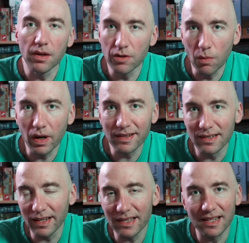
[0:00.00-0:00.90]
you know what? It's
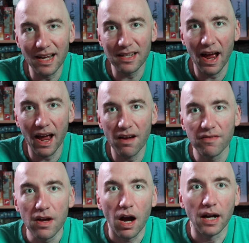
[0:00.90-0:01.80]
nice not to have
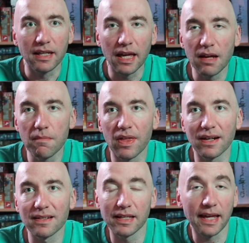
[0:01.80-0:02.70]
a game that
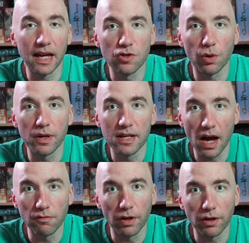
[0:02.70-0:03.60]
is like Android
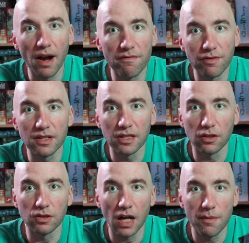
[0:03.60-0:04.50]
Netrunner every single
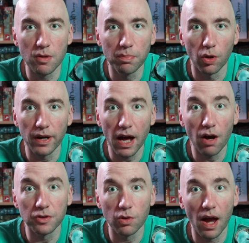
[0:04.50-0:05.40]
time you pull it out,
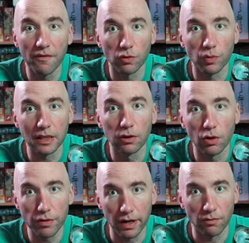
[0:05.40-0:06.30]
so you have to
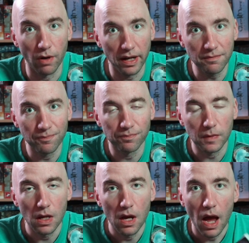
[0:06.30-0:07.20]
relearn it, right?
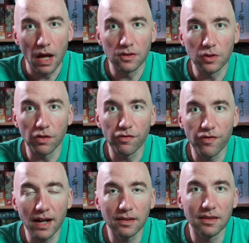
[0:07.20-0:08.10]
And so the
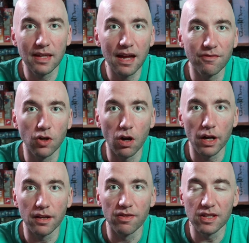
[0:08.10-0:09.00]
fact that they have
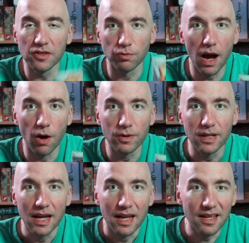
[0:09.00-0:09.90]
gone this route
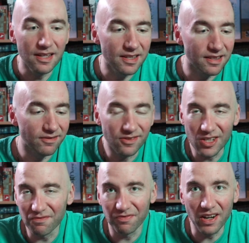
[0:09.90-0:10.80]
is
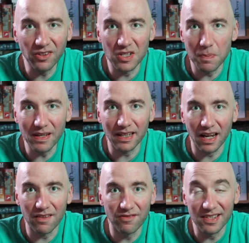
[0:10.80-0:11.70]
just frankly speaking kind
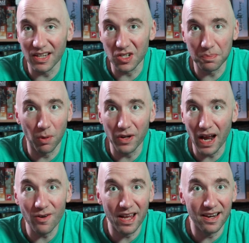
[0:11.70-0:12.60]
of nice. I just pull it
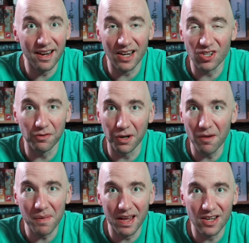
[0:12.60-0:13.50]
out and I shuffle it
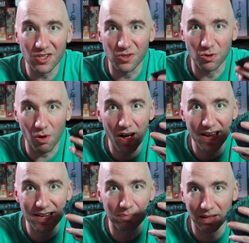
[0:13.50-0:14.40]
up and I just draw
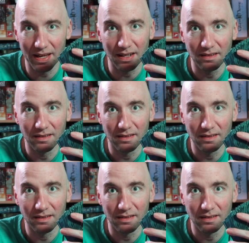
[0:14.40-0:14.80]
and play.